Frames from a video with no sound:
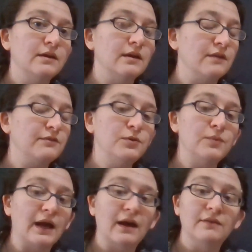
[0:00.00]
If you
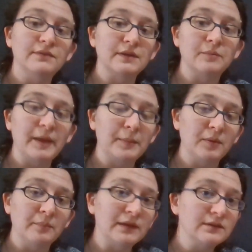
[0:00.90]
have some paper
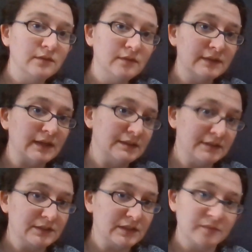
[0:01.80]
and pencils, I
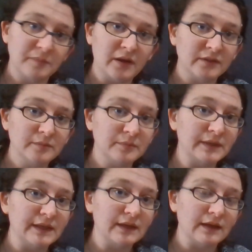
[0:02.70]
suggest
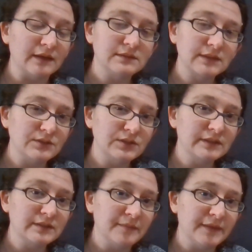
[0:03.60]
possibly
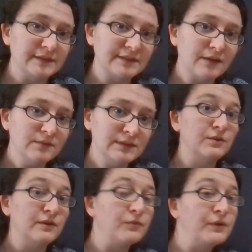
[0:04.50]
sketching some things out.
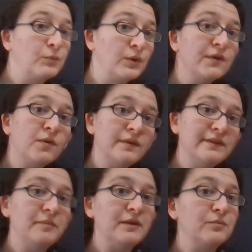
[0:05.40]
So if we were going
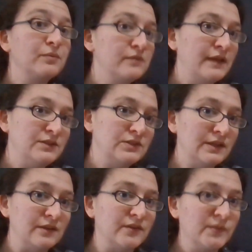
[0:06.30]
to be real
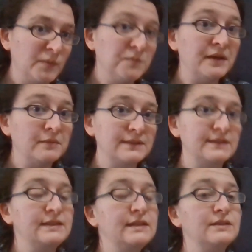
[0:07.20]
engineers, we
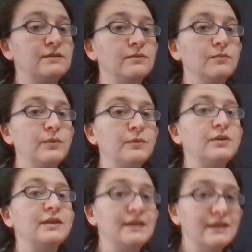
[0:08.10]

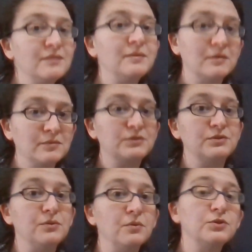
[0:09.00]
would need to be able
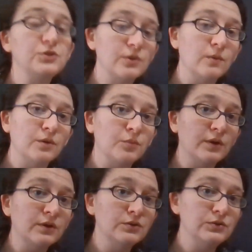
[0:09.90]
to show our
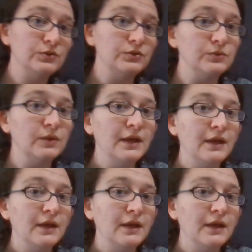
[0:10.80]
work to